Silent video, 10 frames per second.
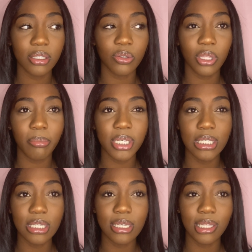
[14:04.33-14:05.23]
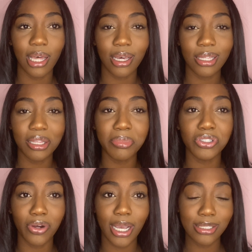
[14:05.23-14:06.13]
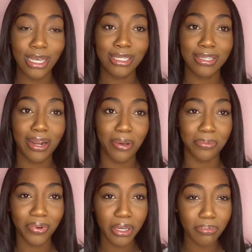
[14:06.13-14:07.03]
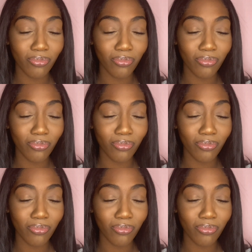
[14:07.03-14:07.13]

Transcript: So let me see, like, let me try and test it out, right?